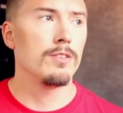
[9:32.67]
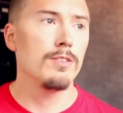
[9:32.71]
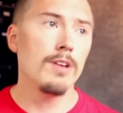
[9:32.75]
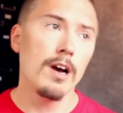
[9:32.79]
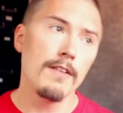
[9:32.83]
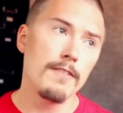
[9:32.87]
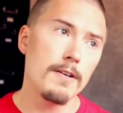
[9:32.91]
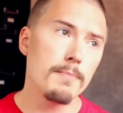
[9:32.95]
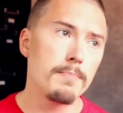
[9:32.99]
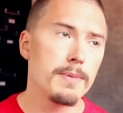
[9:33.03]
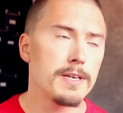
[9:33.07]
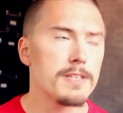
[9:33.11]
You
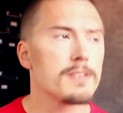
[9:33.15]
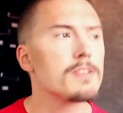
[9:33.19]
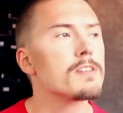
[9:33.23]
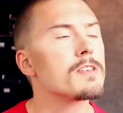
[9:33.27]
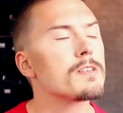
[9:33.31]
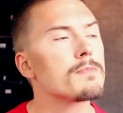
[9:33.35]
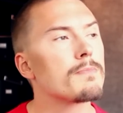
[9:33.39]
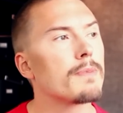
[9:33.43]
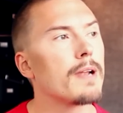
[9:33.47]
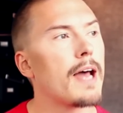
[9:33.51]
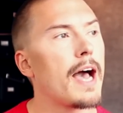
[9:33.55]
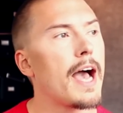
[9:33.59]
have a
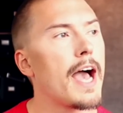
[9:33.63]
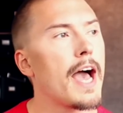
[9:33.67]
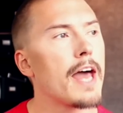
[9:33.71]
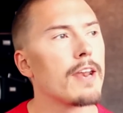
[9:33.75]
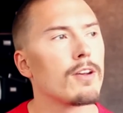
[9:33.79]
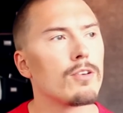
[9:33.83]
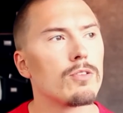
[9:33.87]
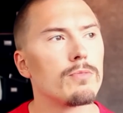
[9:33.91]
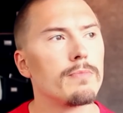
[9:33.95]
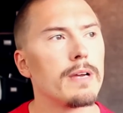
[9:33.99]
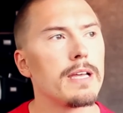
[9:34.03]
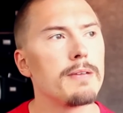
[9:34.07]
business
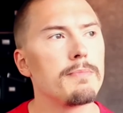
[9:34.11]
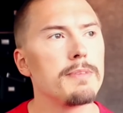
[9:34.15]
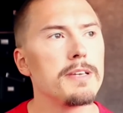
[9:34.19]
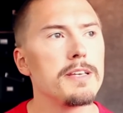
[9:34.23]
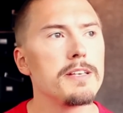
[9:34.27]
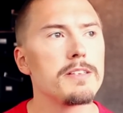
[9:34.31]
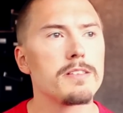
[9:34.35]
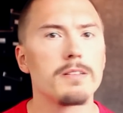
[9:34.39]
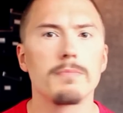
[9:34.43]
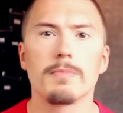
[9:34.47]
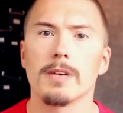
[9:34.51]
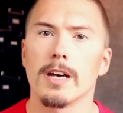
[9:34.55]
plan or
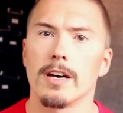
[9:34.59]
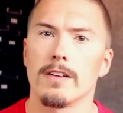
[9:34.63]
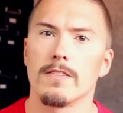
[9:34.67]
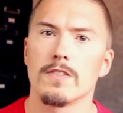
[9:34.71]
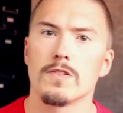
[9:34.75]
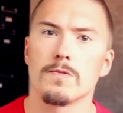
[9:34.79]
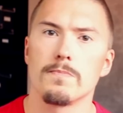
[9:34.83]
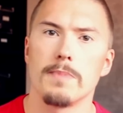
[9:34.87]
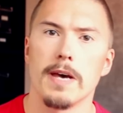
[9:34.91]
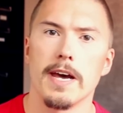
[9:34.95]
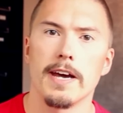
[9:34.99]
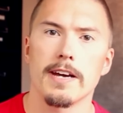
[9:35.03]
maybe some kind of
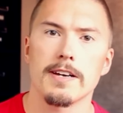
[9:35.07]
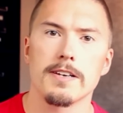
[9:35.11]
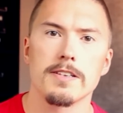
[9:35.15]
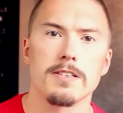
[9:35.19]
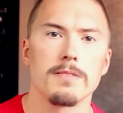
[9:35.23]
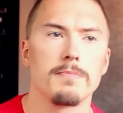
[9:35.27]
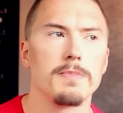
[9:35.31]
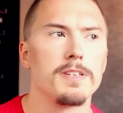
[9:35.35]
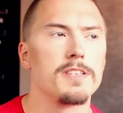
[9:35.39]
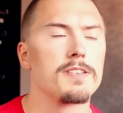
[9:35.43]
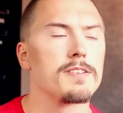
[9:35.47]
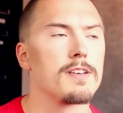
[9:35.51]
specs
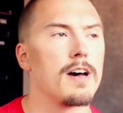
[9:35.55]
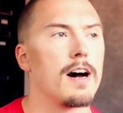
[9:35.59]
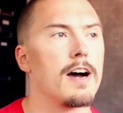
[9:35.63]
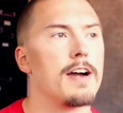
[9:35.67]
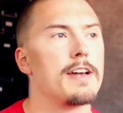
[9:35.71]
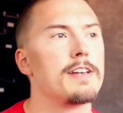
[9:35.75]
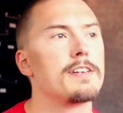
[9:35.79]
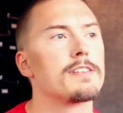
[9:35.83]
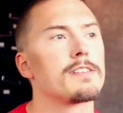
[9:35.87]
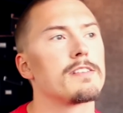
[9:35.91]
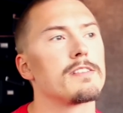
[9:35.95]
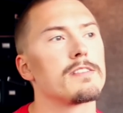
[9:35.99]
and
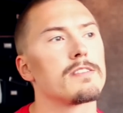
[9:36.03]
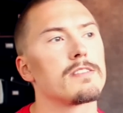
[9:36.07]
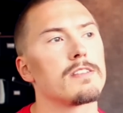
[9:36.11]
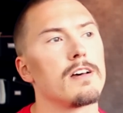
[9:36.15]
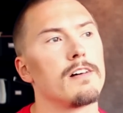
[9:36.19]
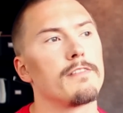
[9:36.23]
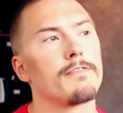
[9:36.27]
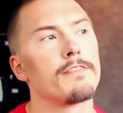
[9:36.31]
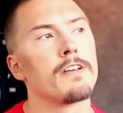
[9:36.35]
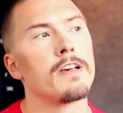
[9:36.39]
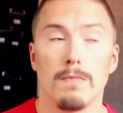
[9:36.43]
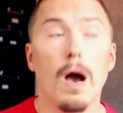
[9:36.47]
designs and
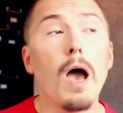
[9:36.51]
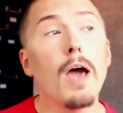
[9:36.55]
stuff,